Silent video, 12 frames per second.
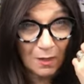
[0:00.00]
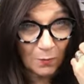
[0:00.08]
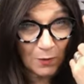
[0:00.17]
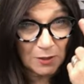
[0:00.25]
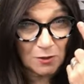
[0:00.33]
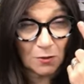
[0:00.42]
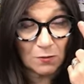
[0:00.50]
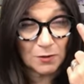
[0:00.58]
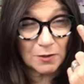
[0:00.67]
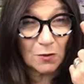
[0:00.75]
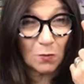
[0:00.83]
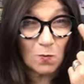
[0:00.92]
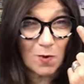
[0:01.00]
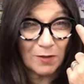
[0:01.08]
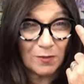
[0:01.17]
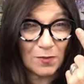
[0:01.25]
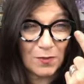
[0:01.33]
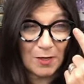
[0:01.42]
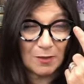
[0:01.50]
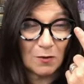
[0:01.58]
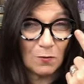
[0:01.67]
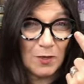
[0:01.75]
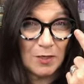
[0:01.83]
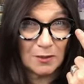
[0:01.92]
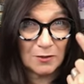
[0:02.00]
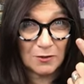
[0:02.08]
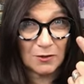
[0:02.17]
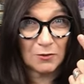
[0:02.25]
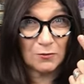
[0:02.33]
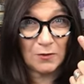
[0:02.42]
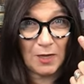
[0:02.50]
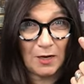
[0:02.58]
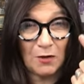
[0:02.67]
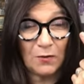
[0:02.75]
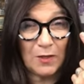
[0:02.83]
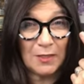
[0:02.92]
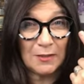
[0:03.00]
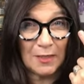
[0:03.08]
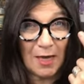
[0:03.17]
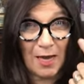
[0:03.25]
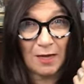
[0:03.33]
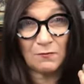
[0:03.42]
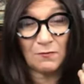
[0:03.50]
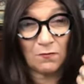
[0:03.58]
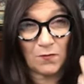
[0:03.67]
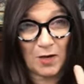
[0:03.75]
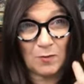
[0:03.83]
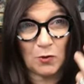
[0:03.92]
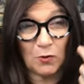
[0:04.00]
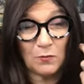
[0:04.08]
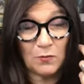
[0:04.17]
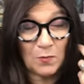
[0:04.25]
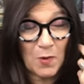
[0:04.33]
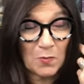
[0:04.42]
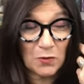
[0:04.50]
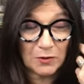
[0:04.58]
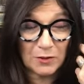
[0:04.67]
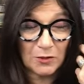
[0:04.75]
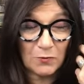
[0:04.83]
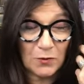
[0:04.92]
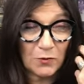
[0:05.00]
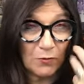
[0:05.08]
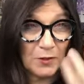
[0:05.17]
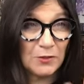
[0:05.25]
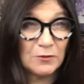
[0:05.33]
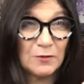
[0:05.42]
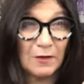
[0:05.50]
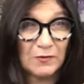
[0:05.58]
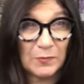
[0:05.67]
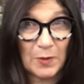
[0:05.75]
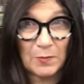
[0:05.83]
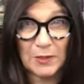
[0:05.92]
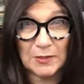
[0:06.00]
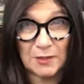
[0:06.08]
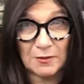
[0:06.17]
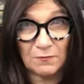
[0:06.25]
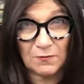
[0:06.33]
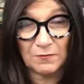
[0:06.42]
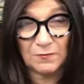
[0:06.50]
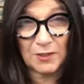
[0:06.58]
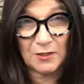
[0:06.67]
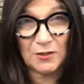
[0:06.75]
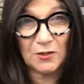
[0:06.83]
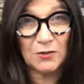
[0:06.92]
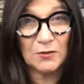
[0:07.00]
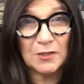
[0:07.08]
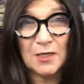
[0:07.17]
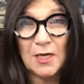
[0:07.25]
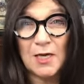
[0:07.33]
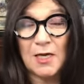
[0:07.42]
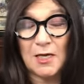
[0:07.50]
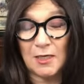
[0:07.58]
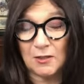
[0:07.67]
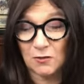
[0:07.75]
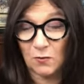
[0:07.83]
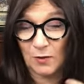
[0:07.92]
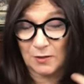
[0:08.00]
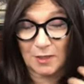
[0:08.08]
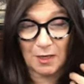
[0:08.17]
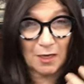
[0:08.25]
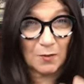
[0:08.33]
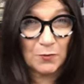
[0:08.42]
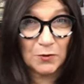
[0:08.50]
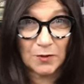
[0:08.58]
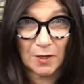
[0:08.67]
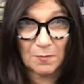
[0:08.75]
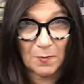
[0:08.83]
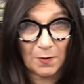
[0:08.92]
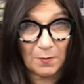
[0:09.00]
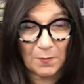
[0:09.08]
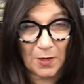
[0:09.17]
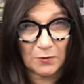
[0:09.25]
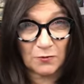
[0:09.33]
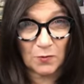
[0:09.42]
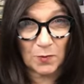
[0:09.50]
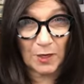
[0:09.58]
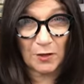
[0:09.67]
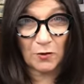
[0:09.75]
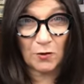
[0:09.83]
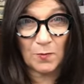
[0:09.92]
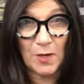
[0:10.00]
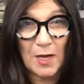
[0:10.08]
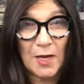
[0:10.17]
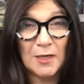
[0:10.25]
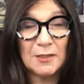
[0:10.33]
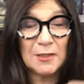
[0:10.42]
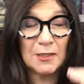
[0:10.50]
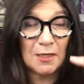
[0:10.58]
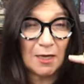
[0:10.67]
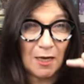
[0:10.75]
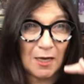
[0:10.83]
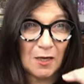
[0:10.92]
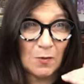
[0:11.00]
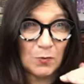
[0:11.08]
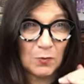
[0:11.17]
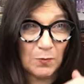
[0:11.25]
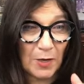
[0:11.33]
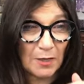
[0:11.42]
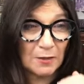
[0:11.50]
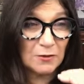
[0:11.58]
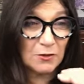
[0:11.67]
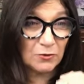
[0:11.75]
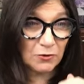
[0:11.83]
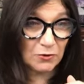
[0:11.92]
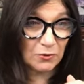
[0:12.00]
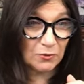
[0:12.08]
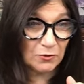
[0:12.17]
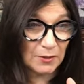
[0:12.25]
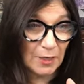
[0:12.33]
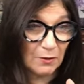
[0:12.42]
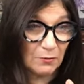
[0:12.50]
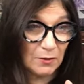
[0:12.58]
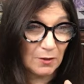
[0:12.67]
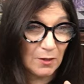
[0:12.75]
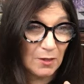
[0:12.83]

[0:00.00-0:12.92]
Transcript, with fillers: and we know that the one thing that we can do now is add fiber. Remember, it's going to increase your lifespan by 10 to 15 years. It's going to help your gut microbiome. It's going to help balance your sugars out.